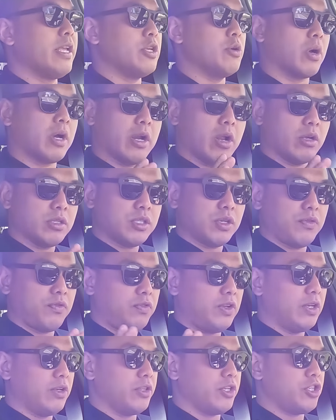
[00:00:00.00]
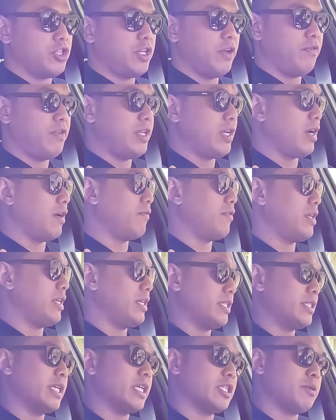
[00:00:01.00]
You can also feel the shifting of the
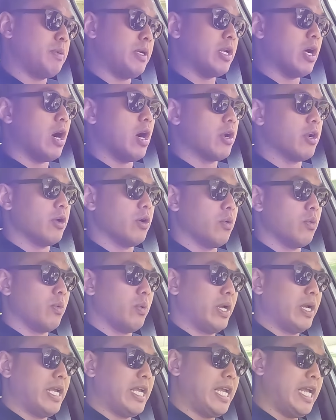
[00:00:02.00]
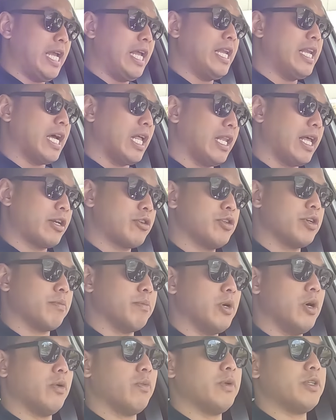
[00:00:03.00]
six-speed auto in electric
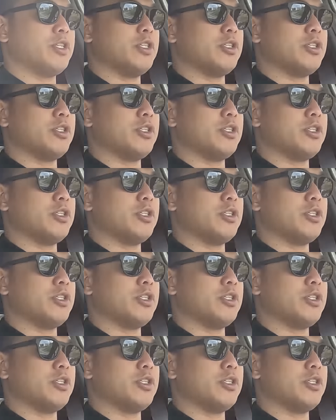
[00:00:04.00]
mode, which